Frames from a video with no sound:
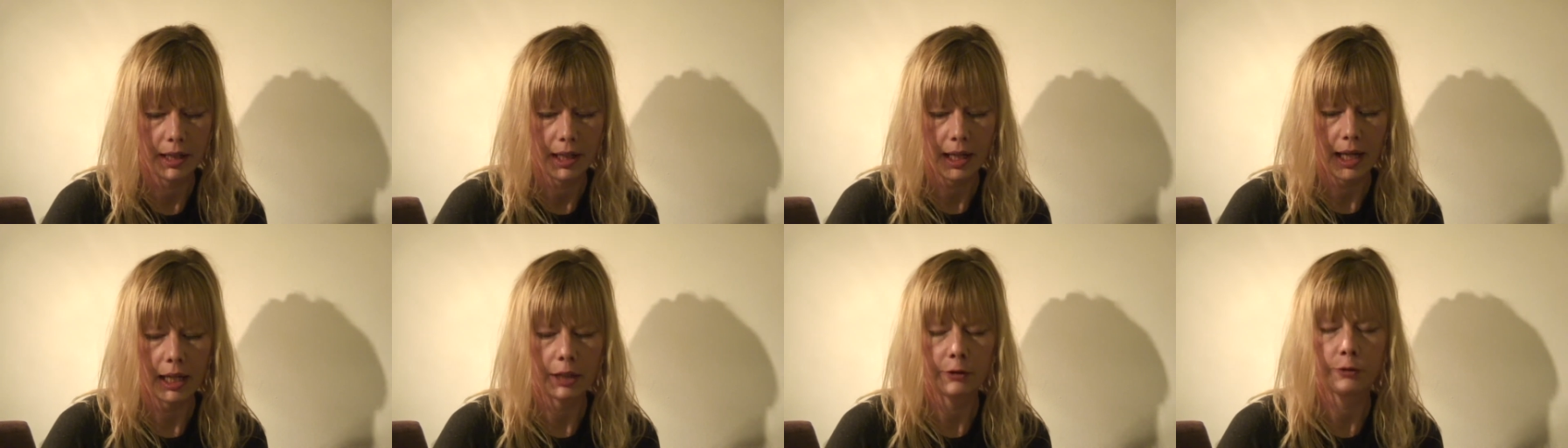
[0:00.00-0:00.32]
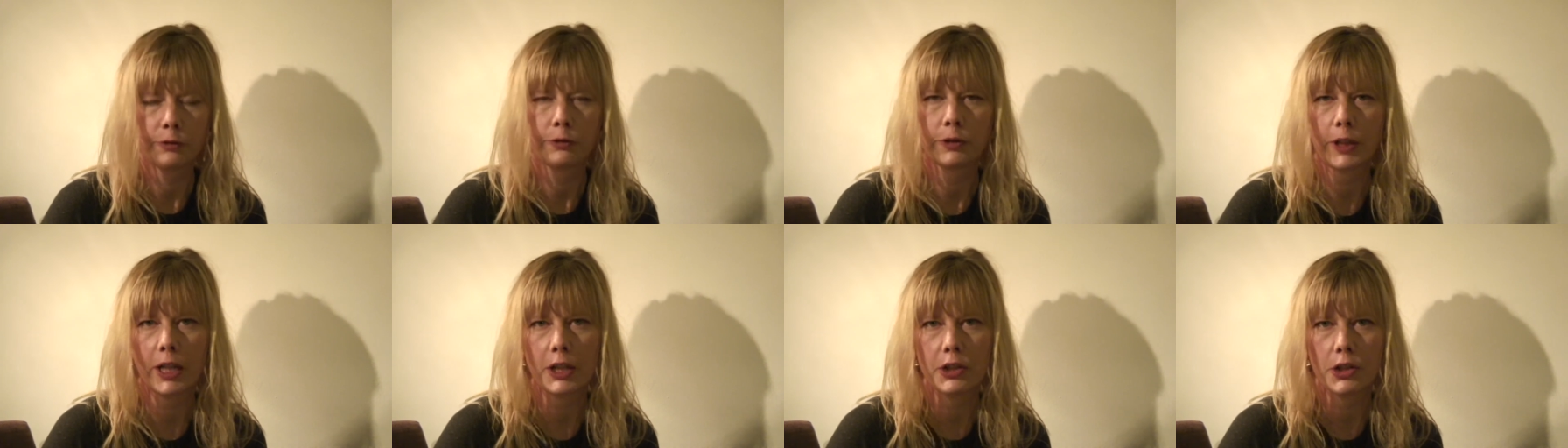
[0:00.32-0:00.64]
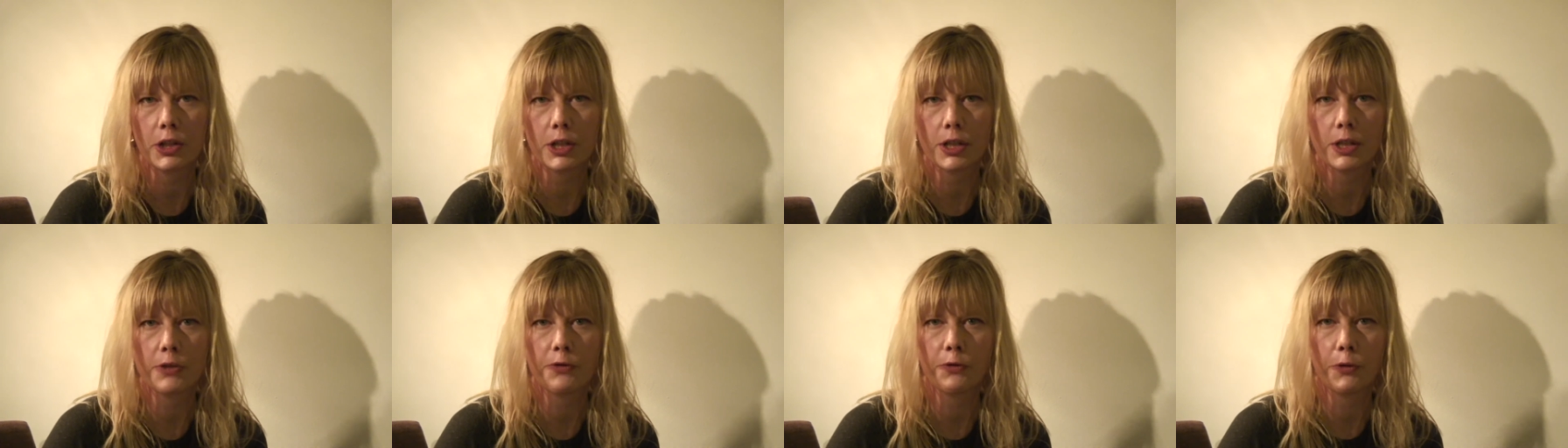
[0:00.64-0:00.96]
and
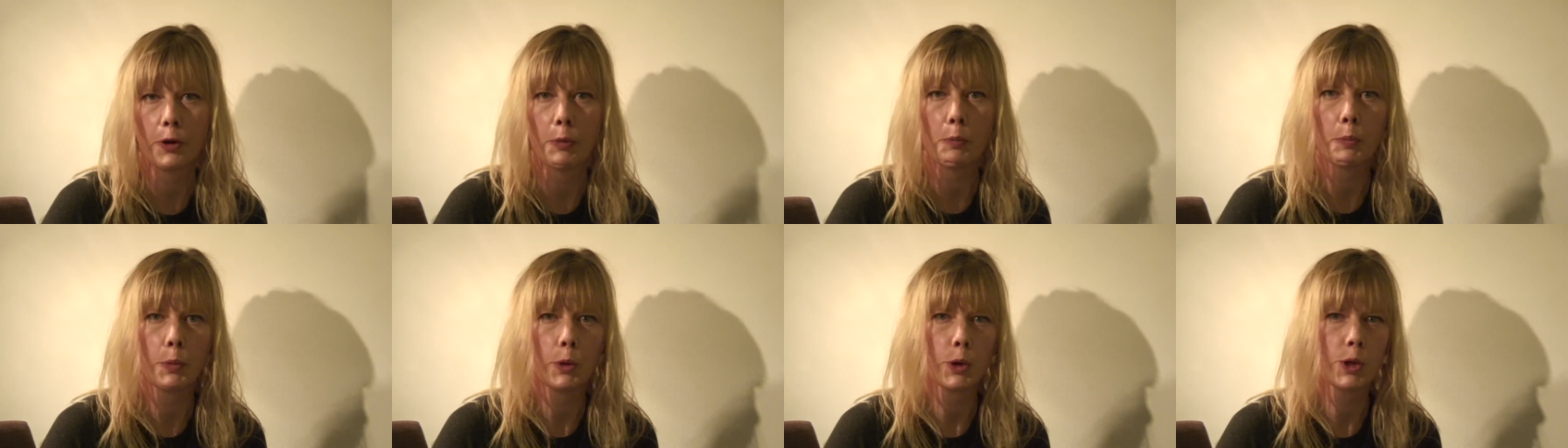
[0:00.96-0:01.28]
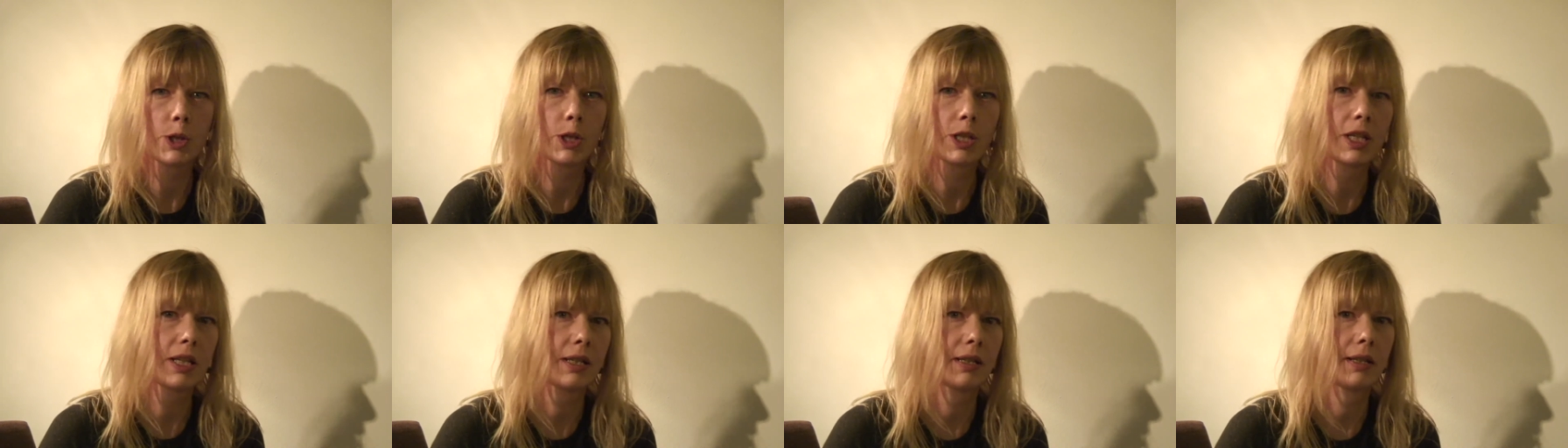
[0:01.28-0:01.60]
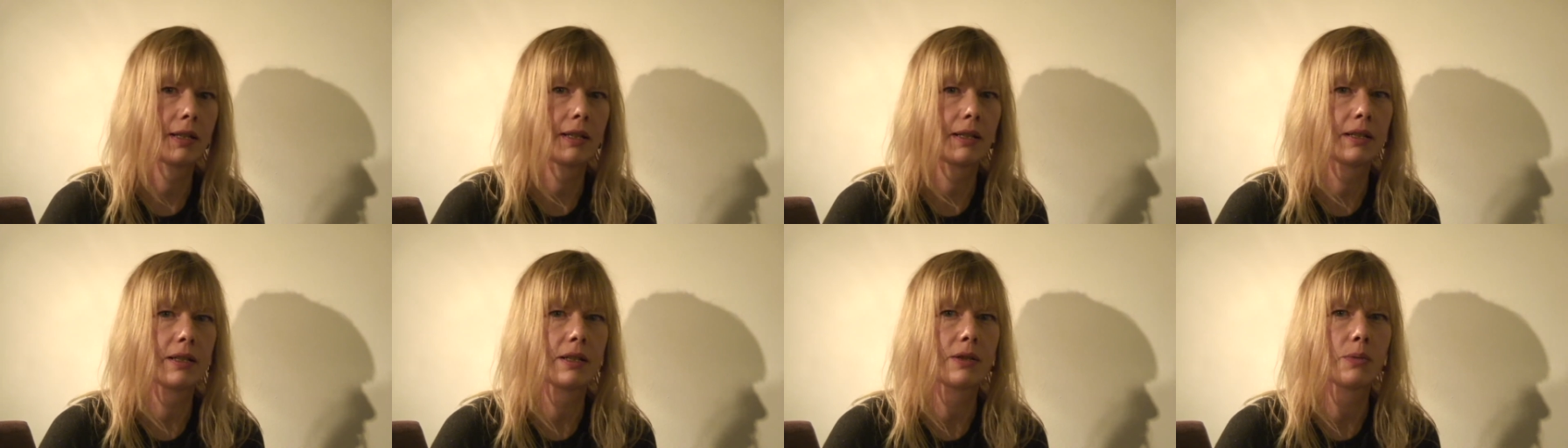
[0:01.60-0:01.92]
fledges from
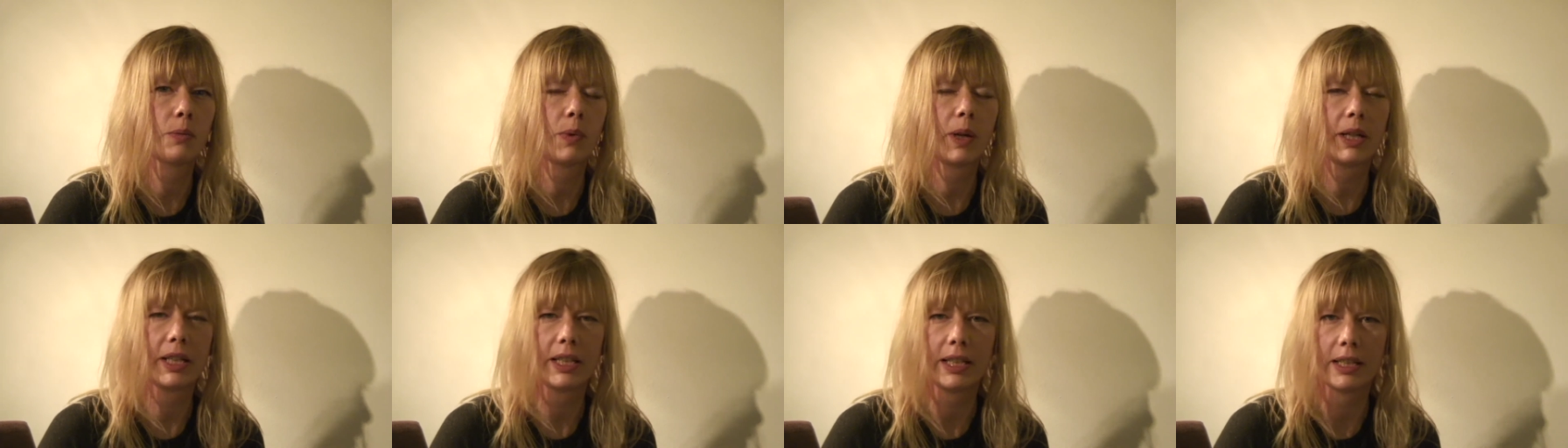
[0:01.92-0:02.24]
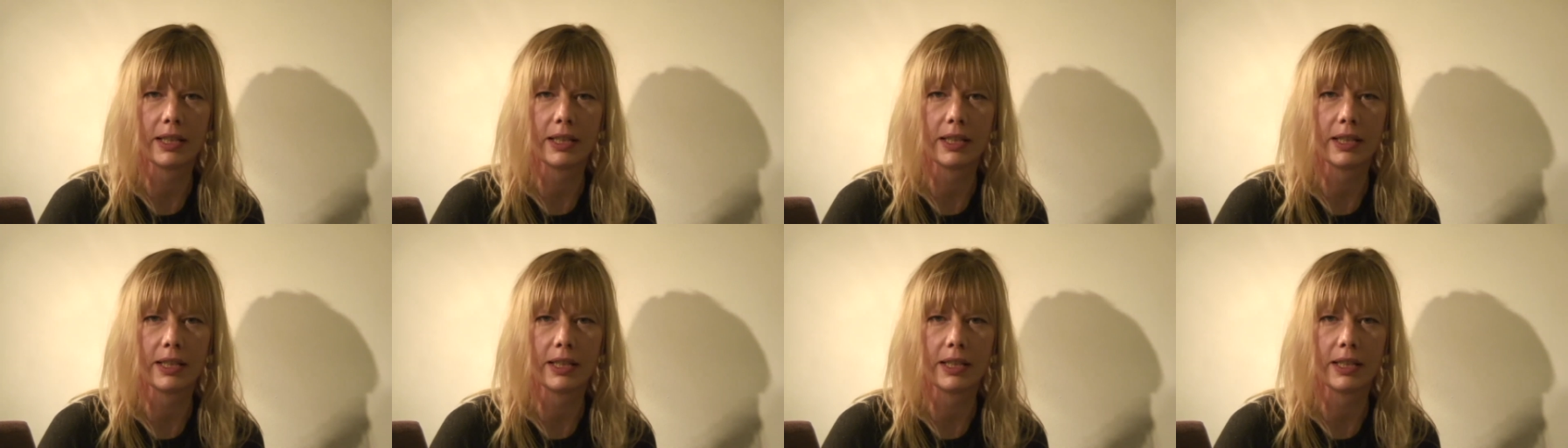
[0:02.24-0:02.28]
persistence what he